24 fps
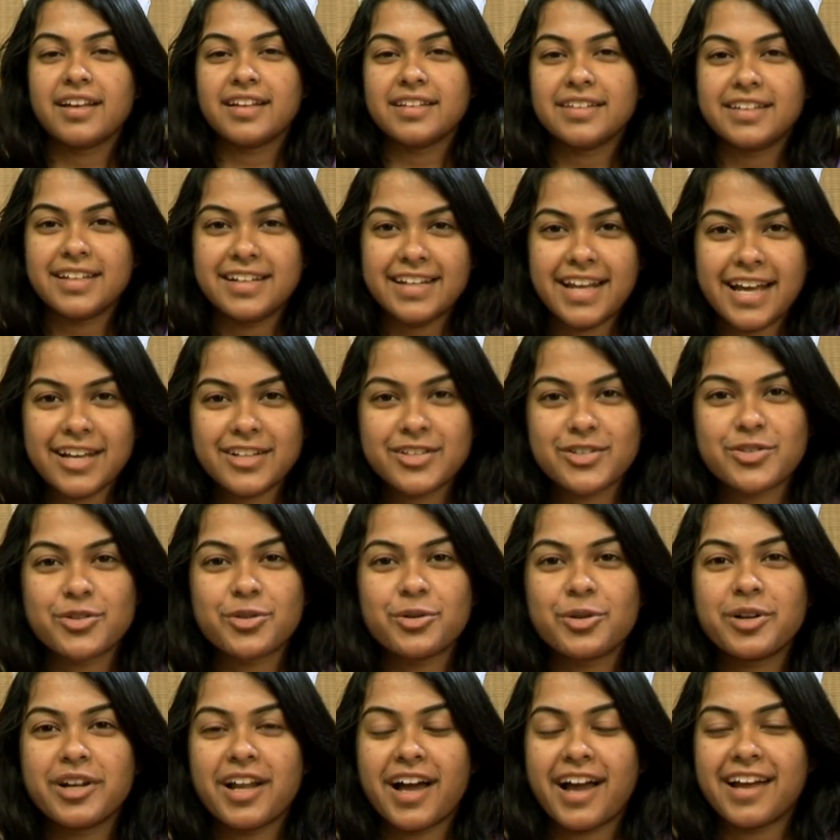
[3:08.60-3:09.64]
The next
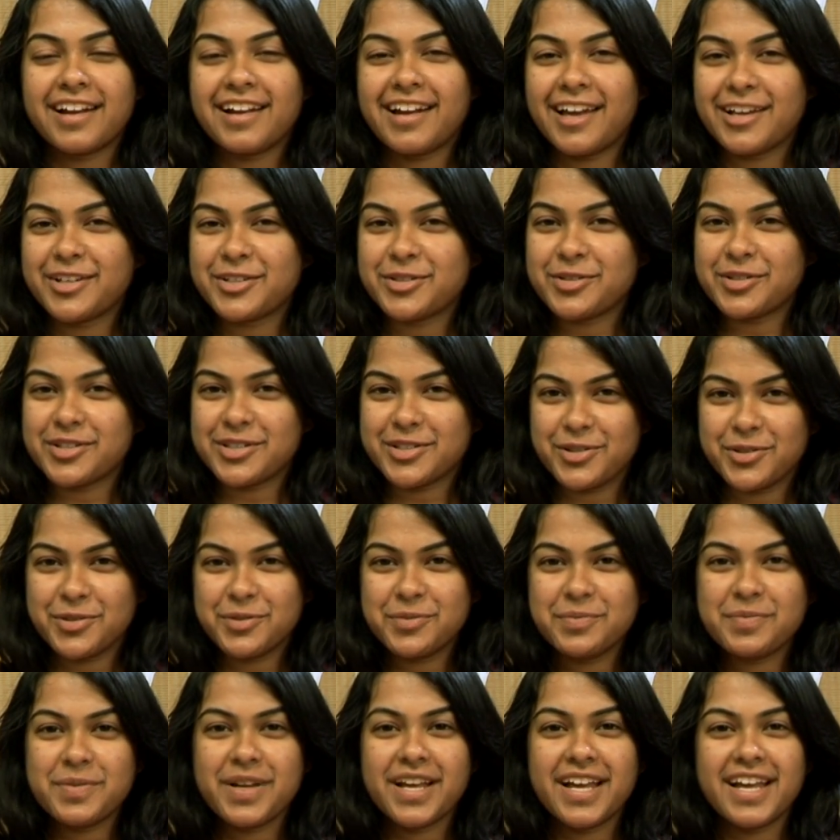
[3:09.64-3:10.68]
role I'd like to
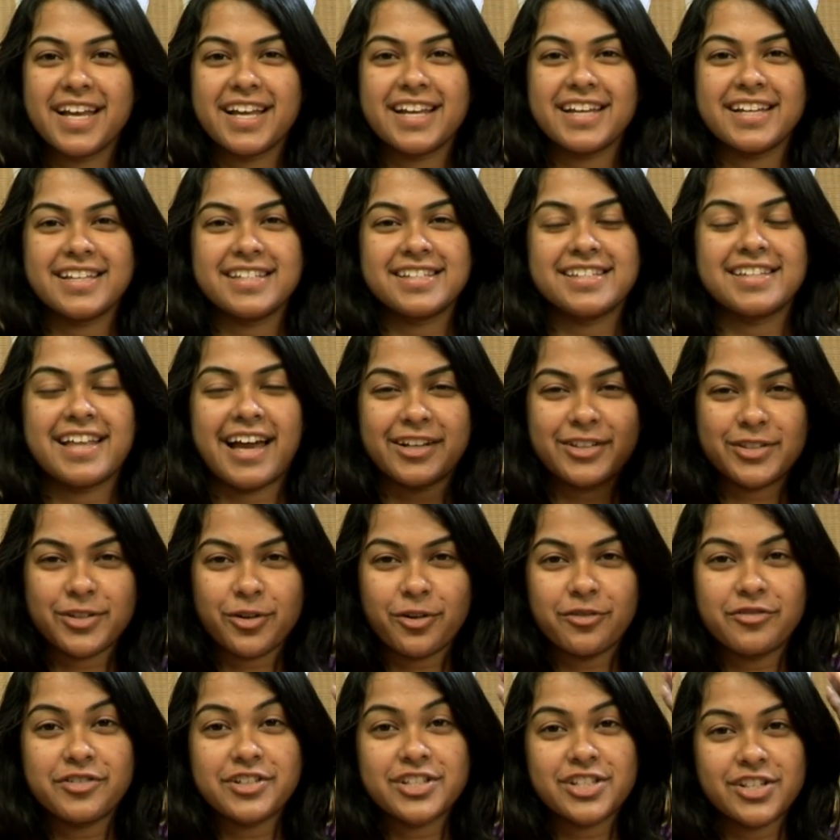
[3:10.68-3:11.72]
assume is that
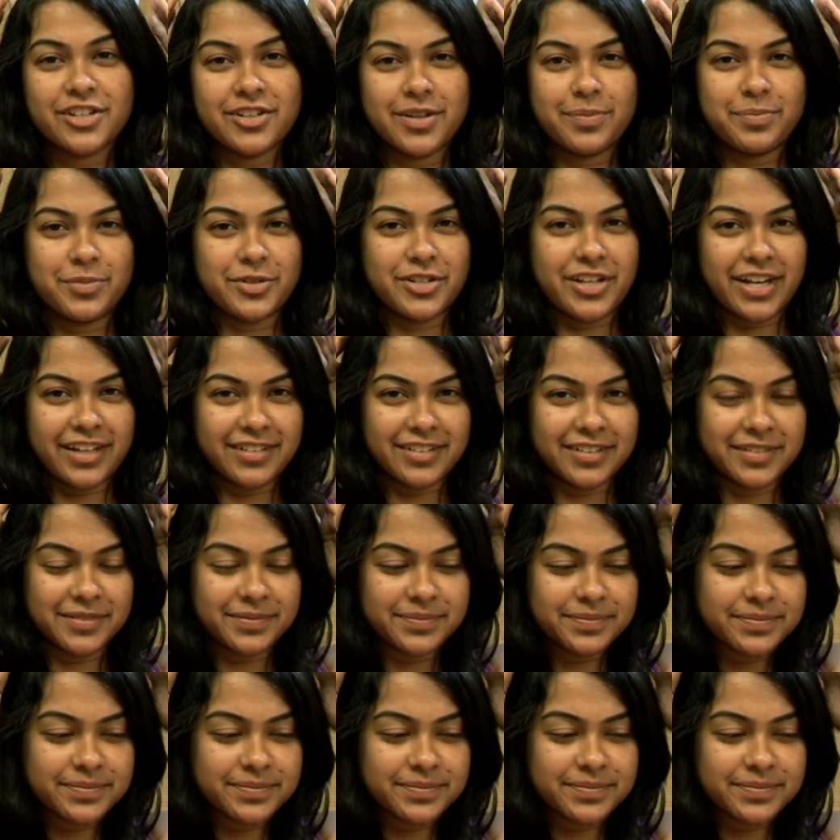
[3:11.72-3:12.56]
of a scriptwriter.